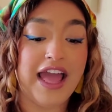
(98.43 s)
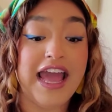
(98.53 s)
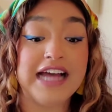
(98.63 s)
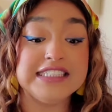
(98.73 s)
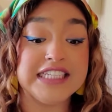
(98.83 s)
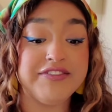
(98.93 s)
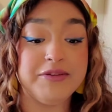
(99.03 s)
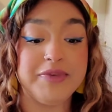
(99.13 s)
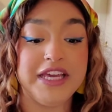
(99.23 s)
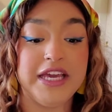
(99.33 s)
It has
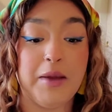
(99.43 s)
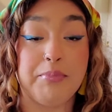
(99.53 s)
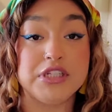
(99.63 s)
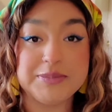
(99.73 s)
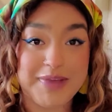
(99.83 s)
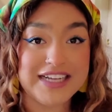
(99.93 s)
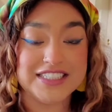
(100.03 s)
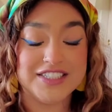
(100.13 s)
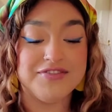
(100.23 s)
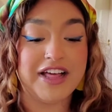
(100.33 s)
given me
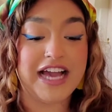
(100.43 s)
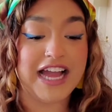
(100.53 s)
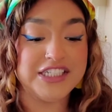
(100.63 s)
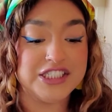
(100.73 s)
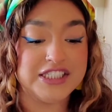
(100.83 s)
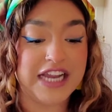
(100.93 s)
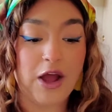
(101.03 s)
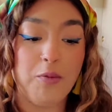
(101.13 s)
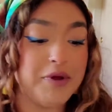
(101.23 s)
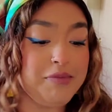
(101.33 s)
perspective. Like, I just
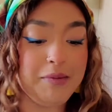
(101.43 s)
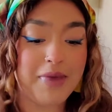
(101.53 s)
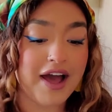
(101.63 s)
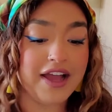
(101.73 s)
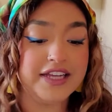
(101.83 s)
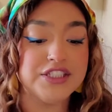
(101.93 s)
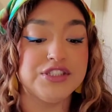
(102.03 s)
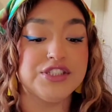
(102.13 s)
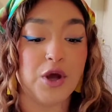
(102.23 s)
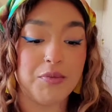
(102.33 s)
opened my mind
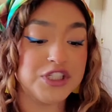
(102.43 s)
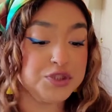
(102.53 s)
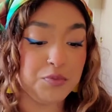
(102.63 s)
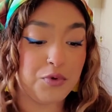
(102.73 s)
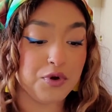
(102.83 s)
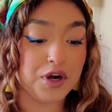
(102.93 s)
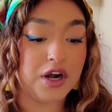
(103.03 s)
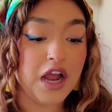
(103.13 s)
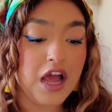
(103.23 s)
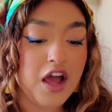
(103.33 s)
to so much
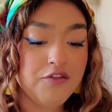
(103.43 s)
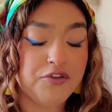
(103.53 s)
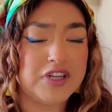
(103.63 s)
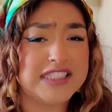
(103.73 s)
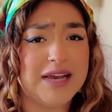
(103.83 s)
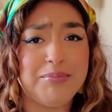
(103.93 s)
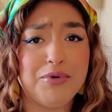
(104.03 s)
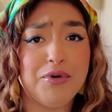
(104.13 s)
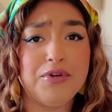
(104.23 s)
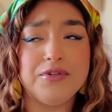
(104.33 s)
more. For
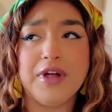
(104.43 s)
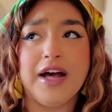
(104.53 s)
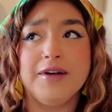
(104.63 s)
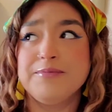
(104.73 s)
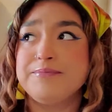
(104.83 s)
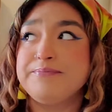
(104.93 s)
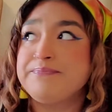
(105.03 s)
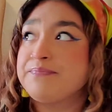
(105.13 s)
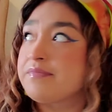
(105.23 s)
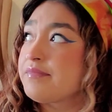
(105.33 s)
example,
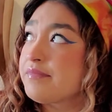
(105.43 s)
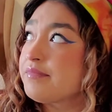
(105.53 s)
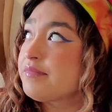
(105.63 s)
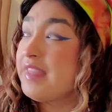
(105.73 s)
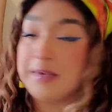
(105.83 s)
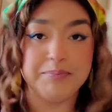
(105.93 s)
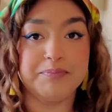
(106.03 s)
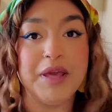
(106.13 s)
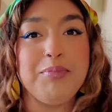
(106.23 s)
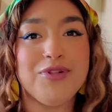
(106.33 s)

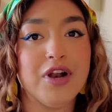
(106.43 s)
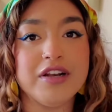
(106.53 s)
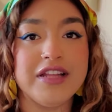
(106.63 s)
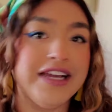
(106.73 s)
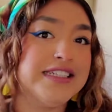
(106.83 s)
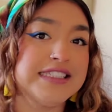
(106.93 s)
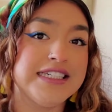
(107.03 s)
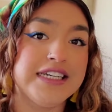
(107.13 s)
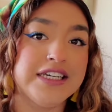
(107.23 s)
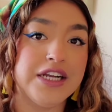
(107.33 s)
like, people aren't
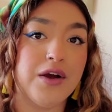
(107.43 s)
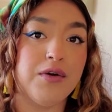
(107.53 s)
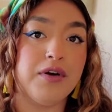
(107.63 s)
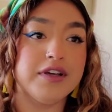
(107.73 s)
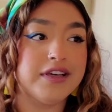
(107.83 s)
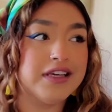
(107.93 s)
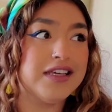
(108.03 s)
lazy. You know,